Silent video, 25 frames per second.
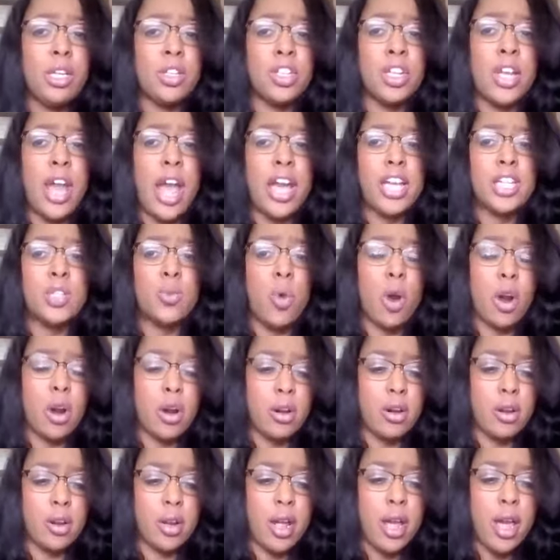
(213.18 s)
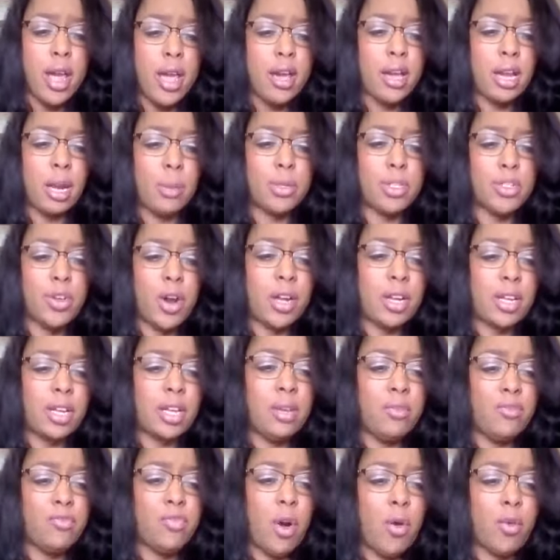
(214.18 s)
Today's word, and I'm gonna try to
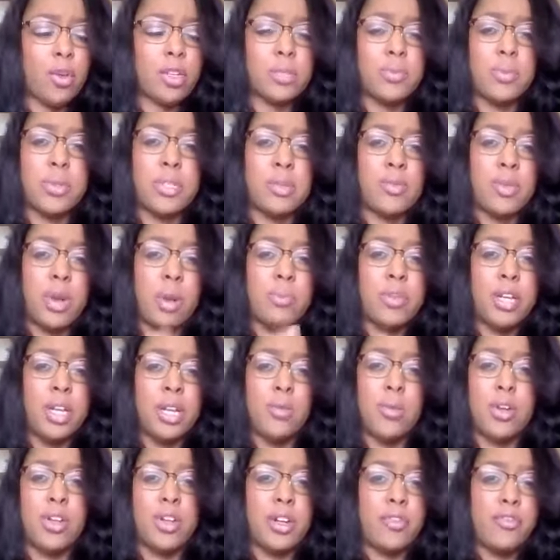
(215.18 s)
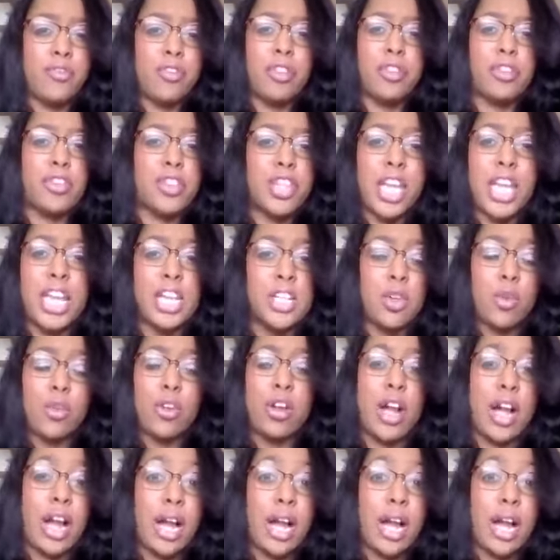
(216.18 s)
keep focused because when I'm dealing with different things over here,